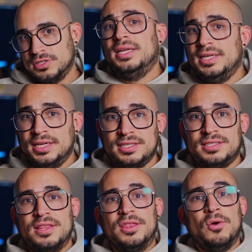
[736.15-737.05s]
And yes,
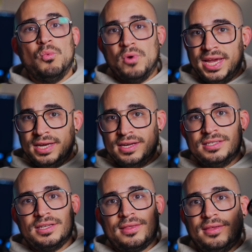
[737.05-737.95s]
the weight is
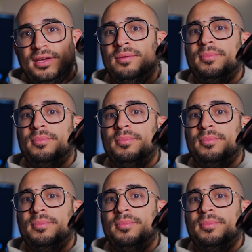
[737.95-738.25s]
a thing,